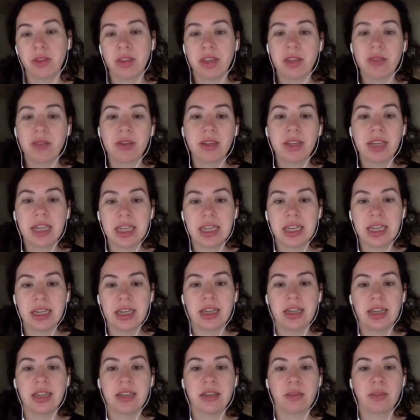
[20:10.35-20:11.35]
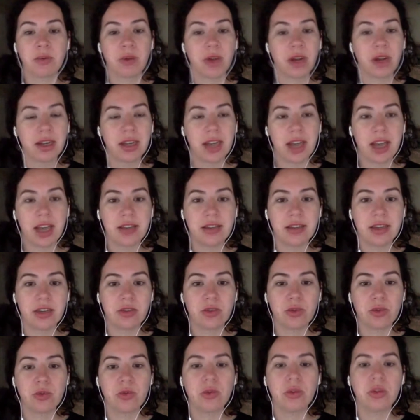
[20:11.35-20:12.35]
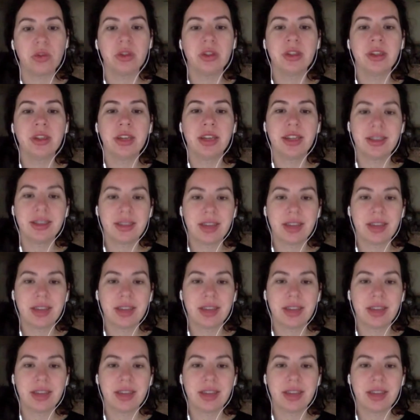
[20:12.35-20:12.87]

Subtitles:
What they really needed is a broadcasting tool